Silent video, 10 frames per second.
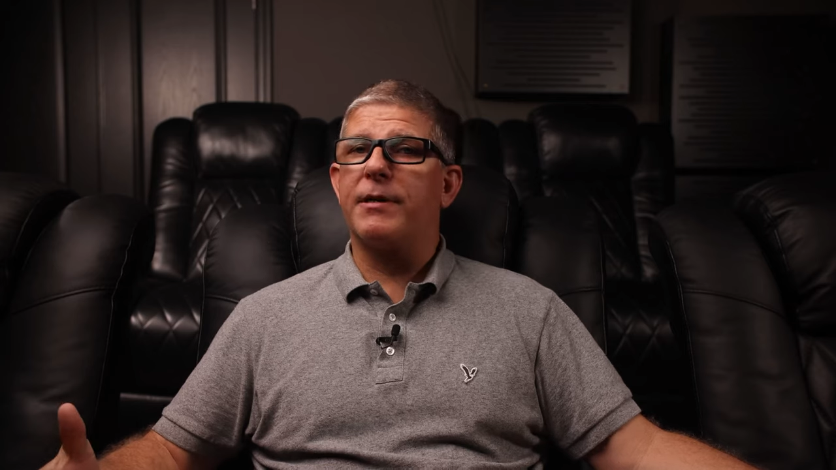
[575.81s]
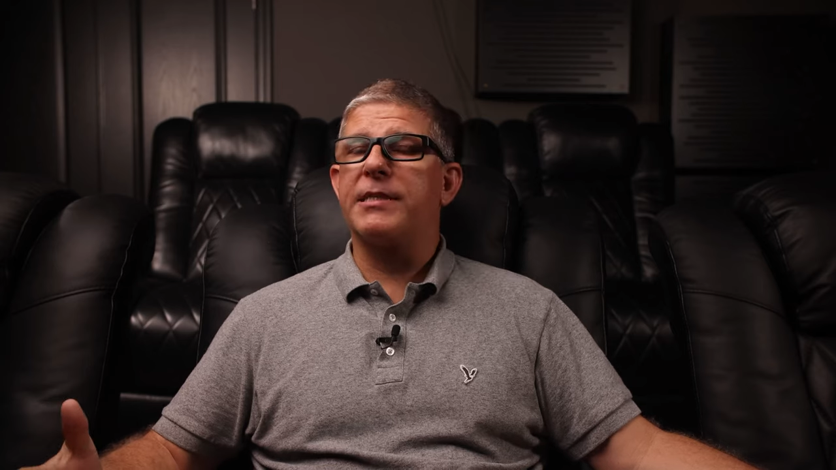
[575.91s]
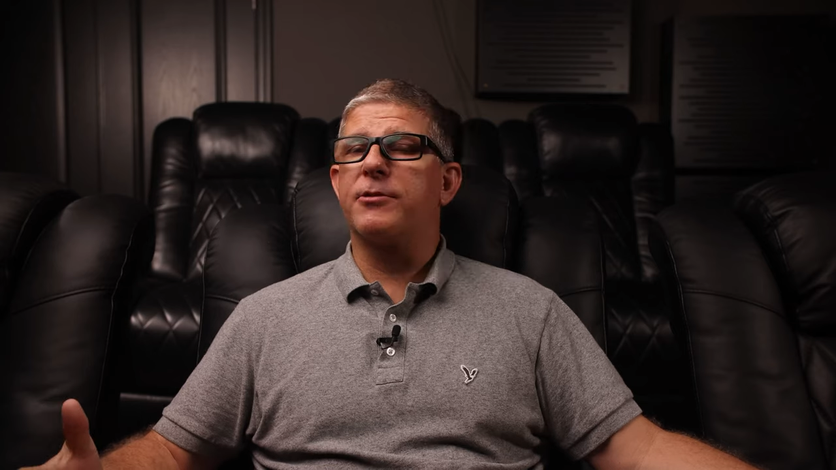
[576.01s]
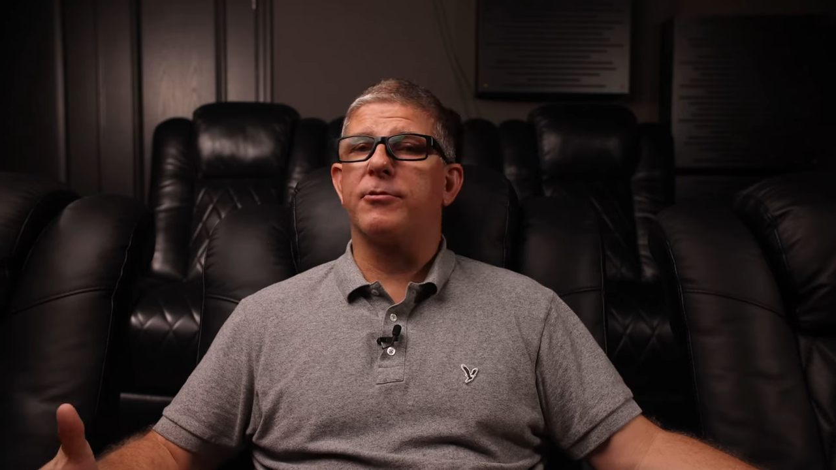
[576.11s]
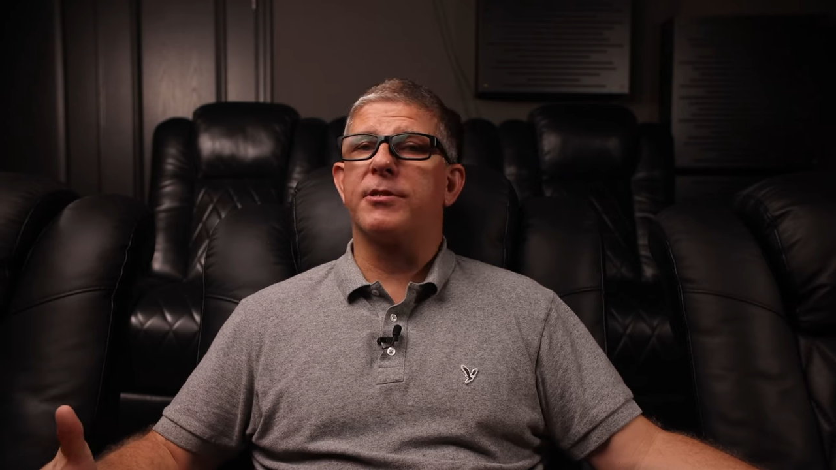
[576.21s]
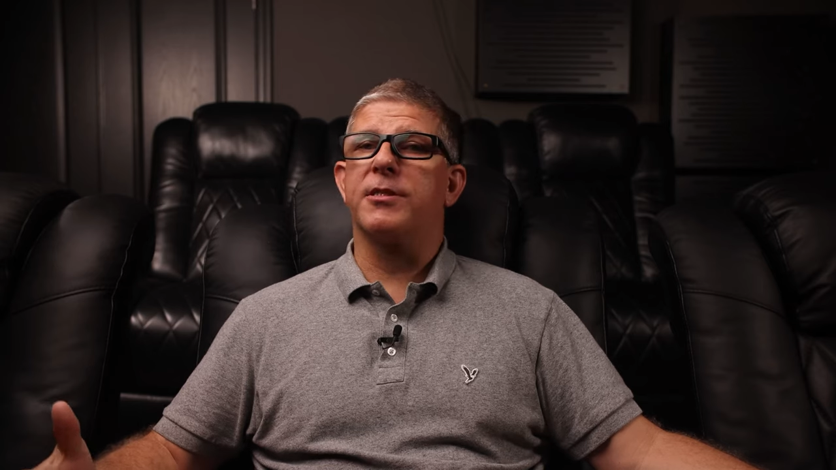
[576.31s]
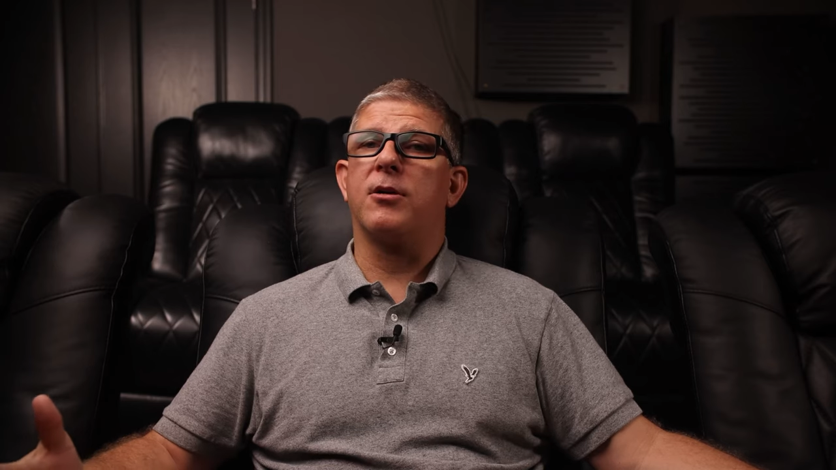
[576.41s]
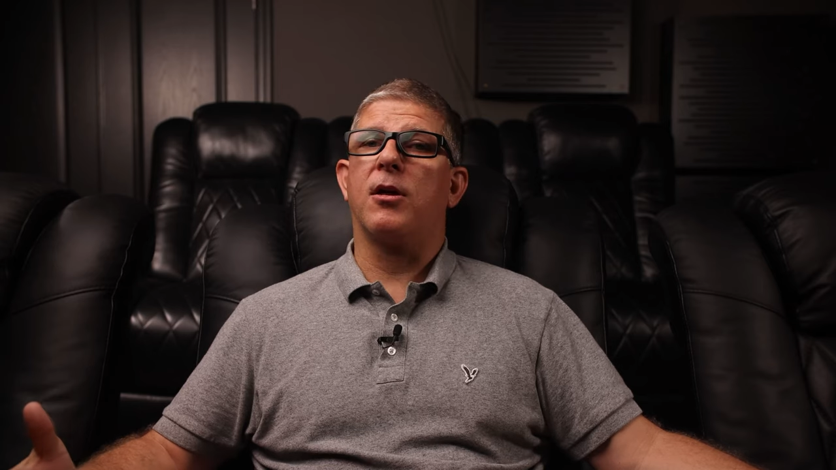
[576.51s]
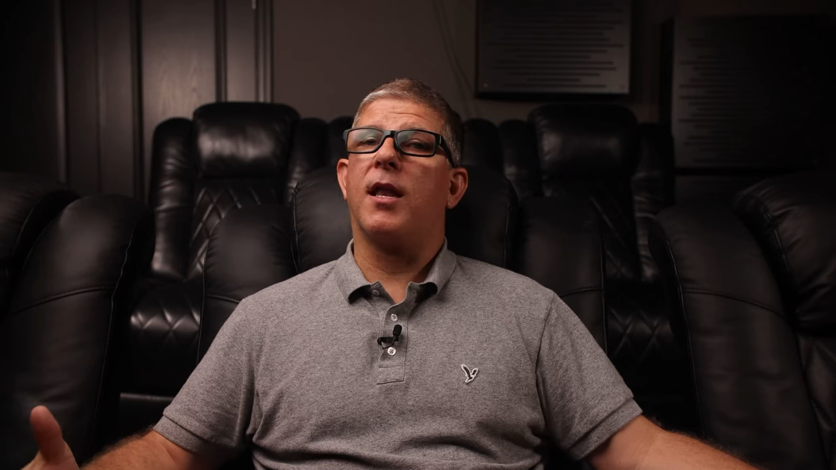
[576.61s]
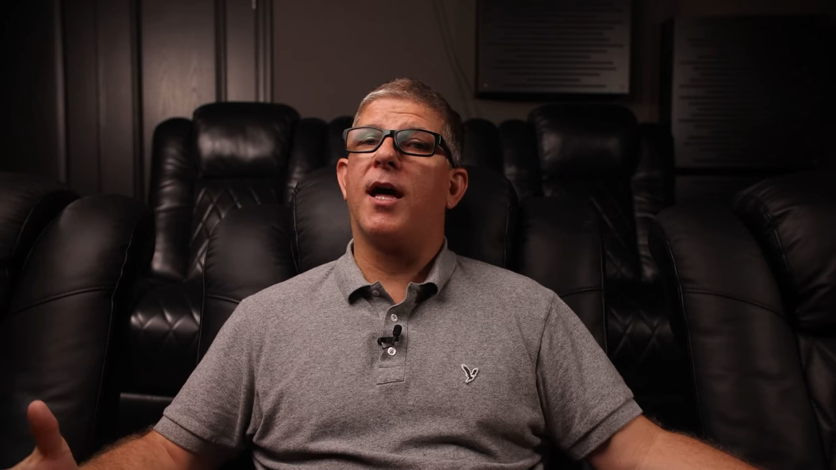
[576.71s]

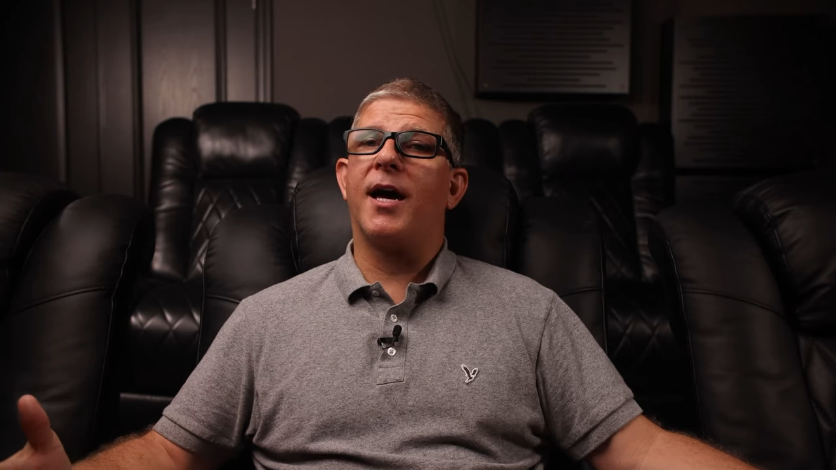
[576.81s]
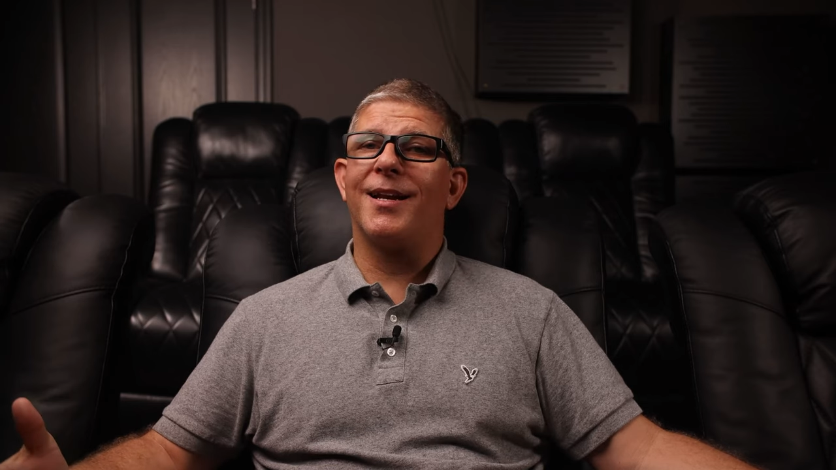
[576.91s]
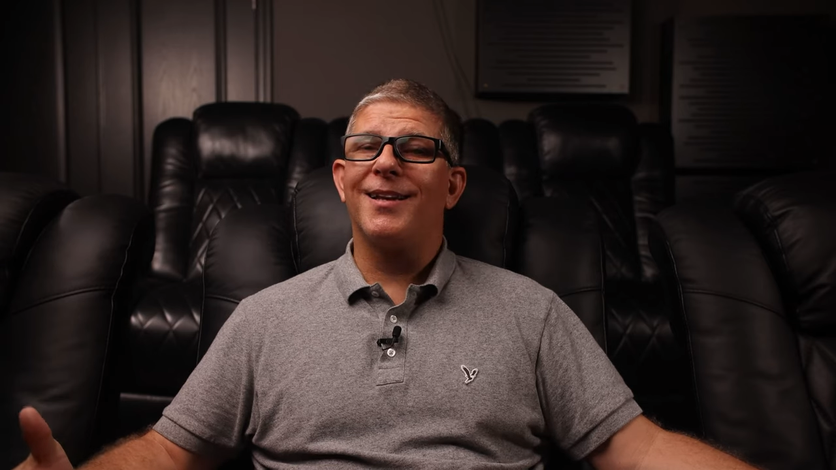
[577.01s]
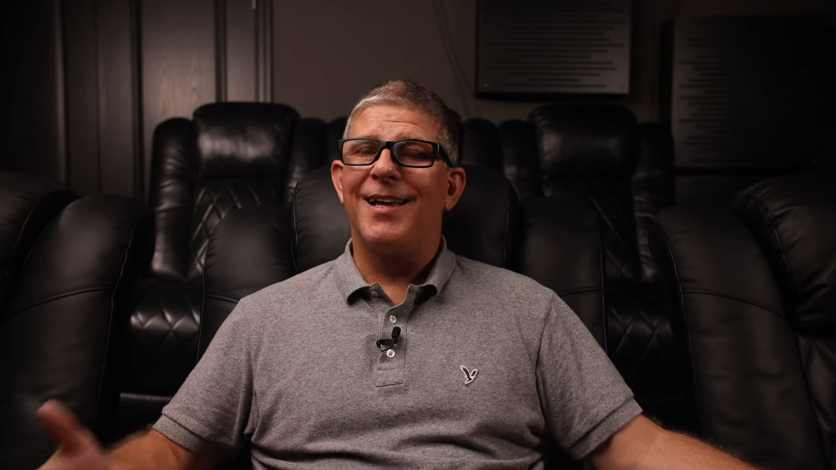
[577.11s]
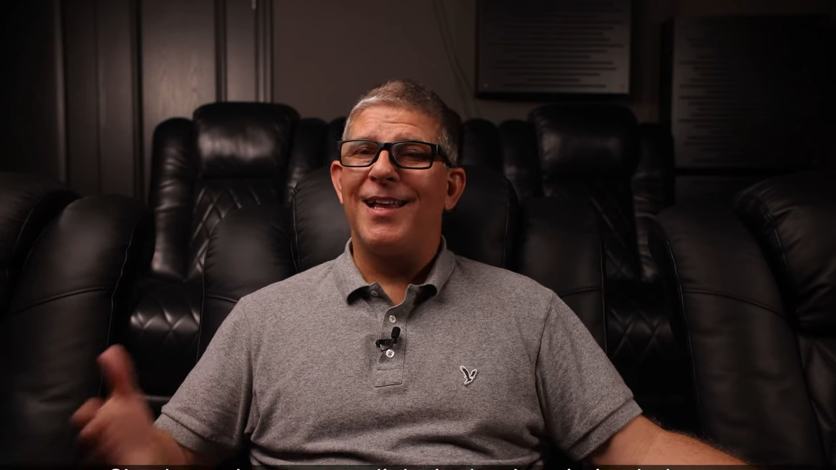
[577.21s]
resources online,